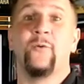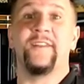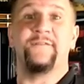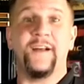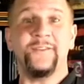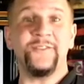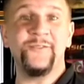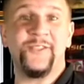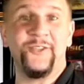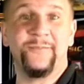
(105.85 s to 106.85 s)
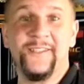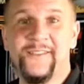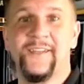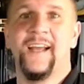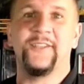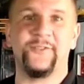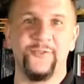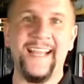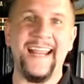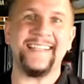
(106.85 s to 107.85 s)
with fellow YouTubers to
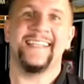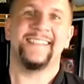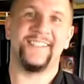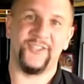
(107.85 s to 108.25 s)
create